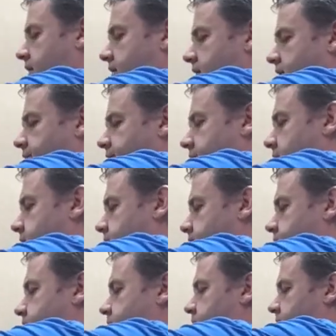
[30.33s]
different
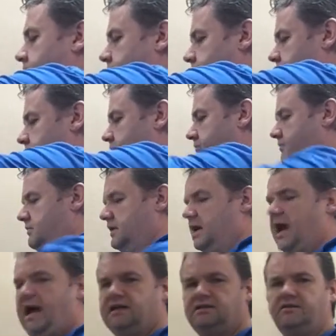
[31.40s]

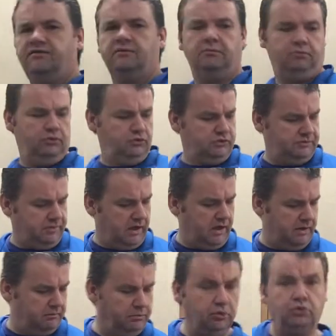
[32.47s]
kinds of
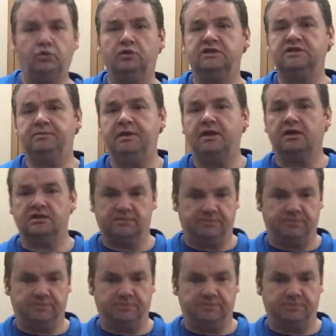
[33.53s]
Bluetooth speakers